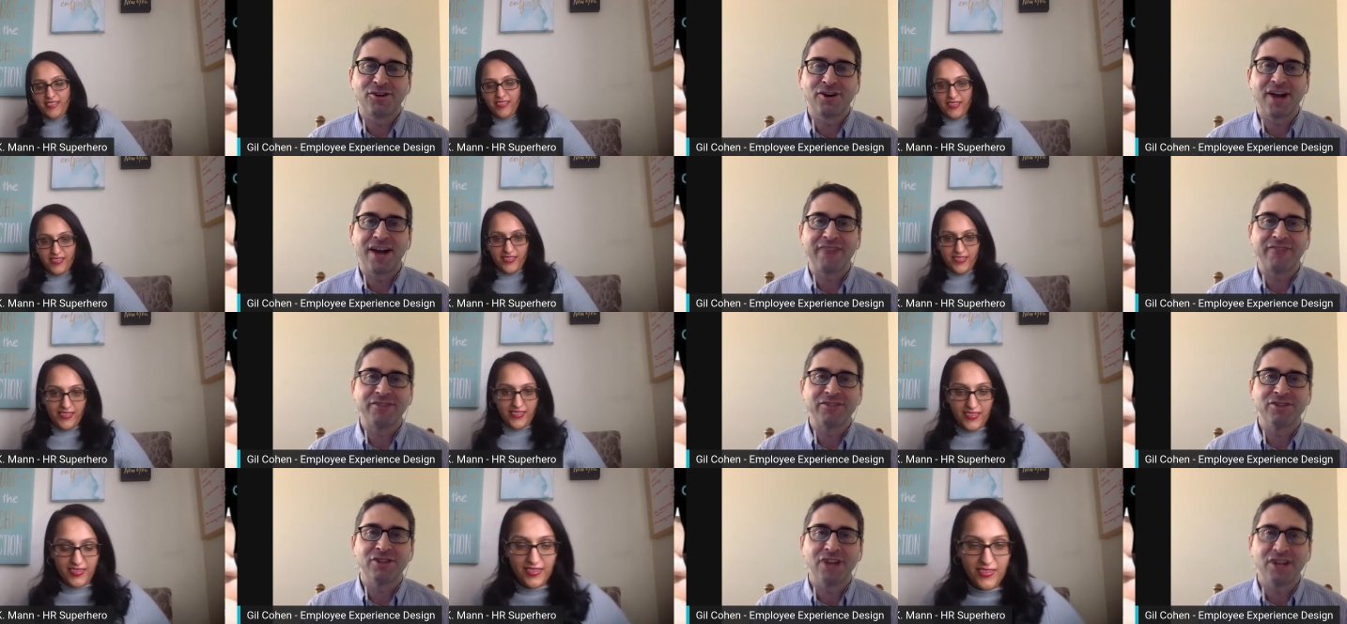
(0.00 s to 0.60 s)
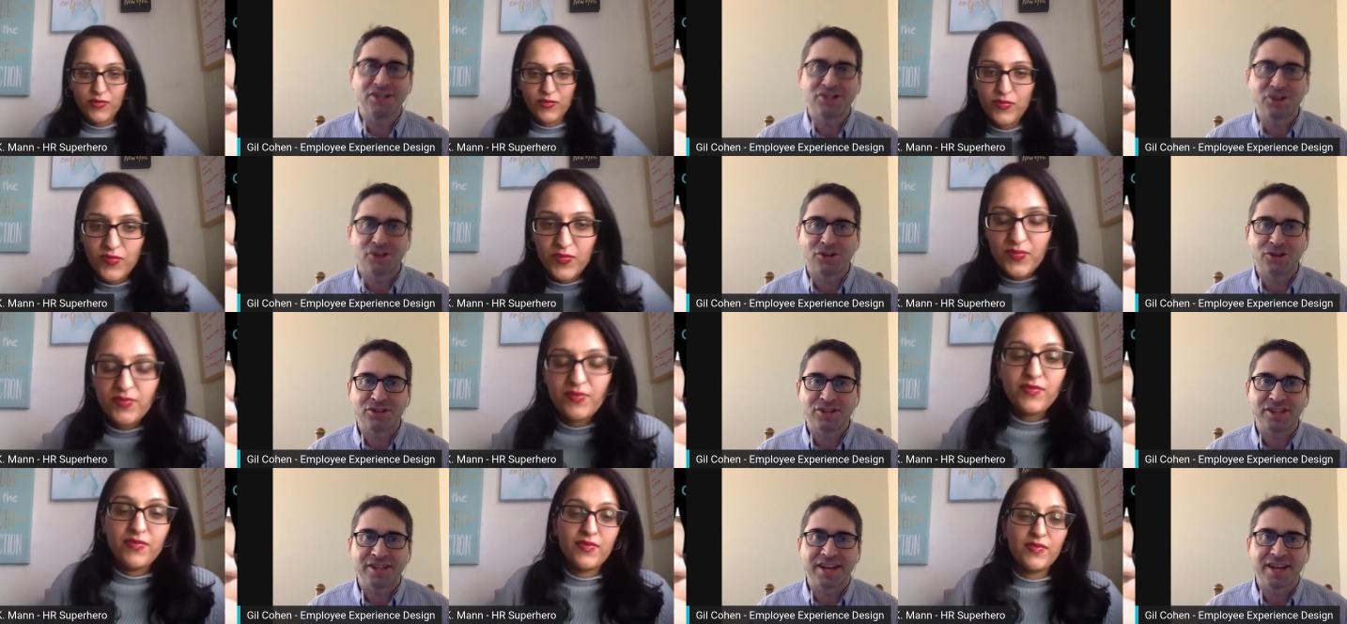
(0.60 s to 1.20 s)
Speaker 1: or having lunch all
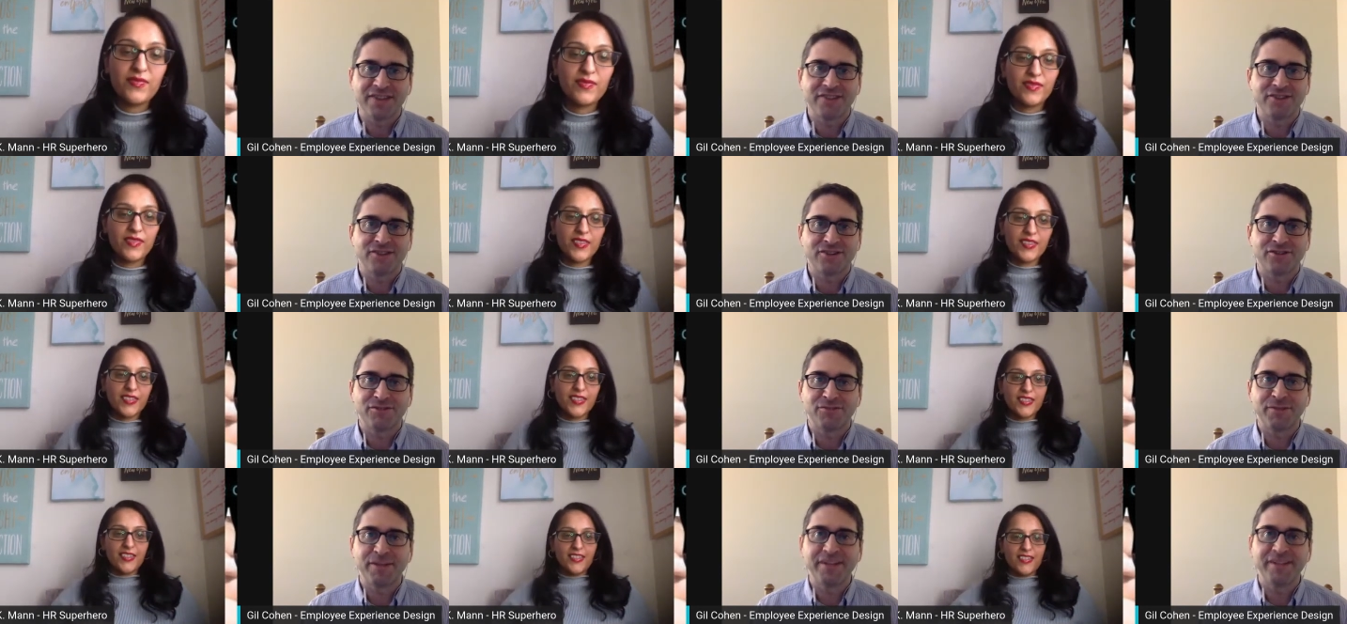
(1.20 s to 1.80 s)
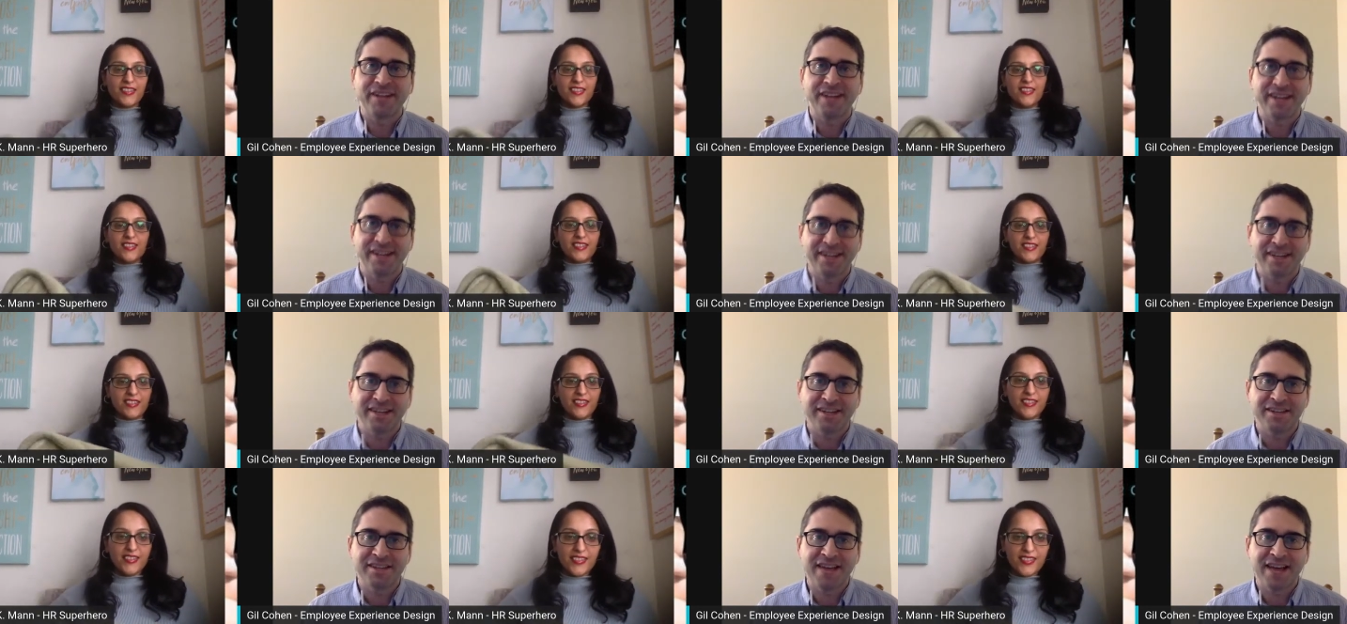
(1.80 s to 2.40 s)
together,
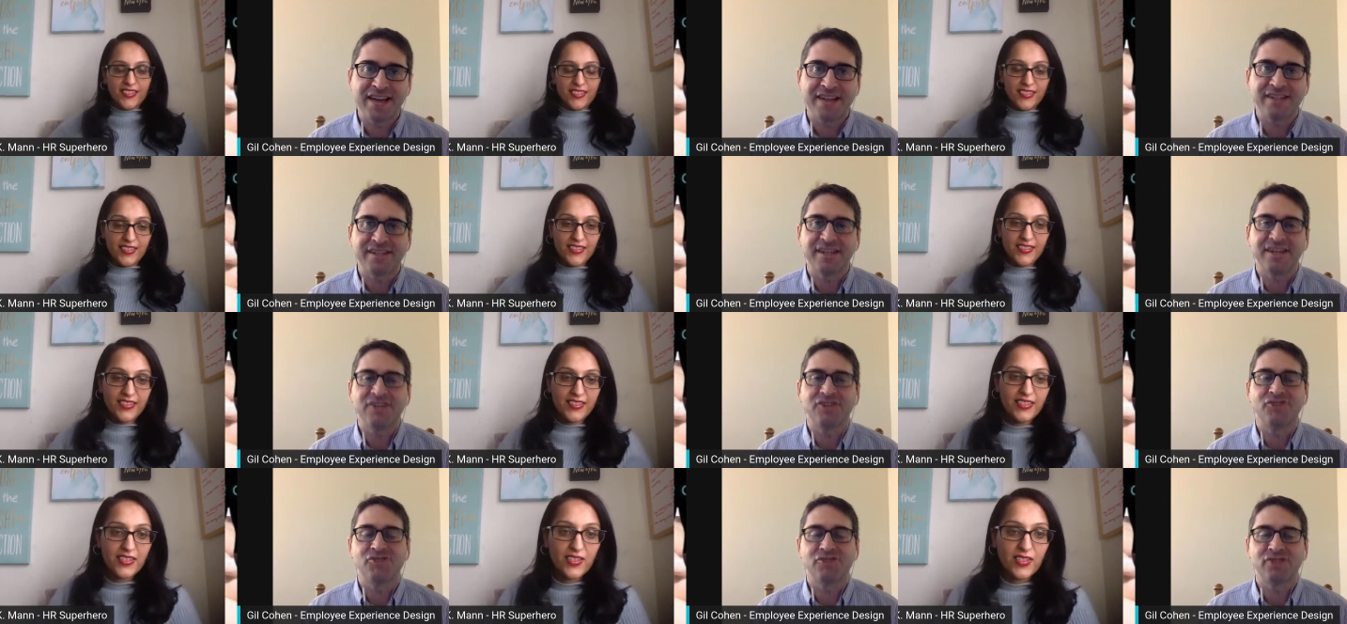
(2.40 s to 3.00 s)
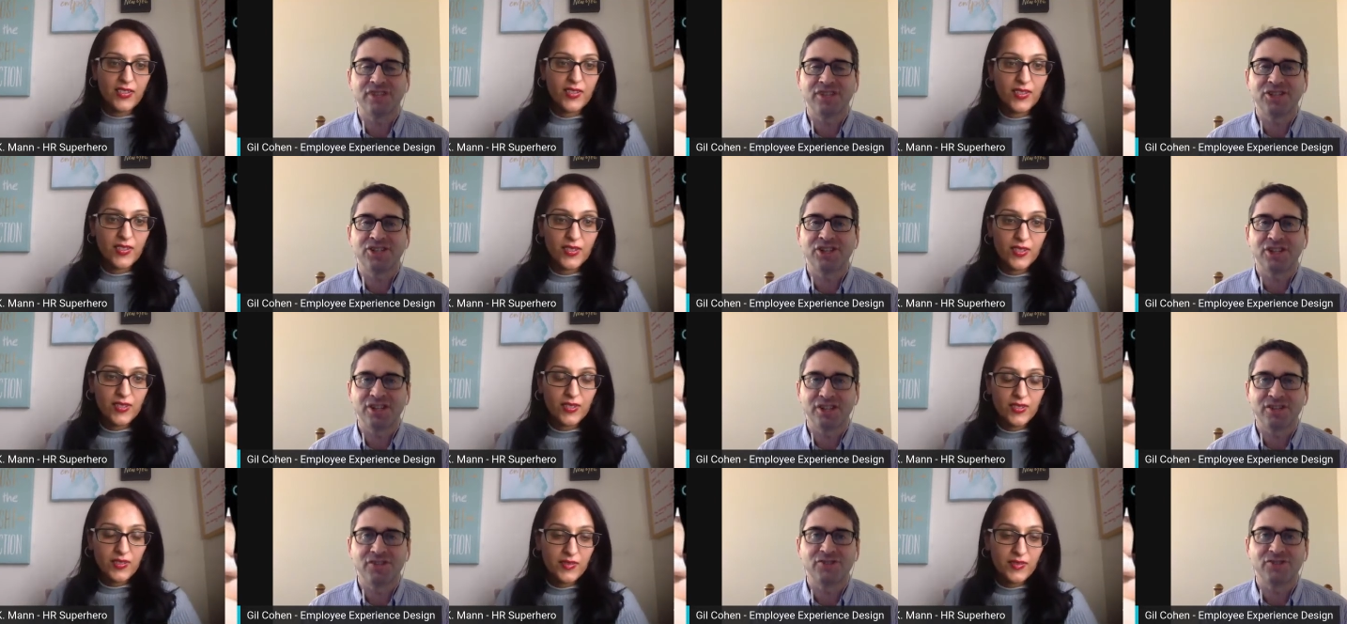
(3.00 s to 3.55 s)
maintaining that uh, tradition.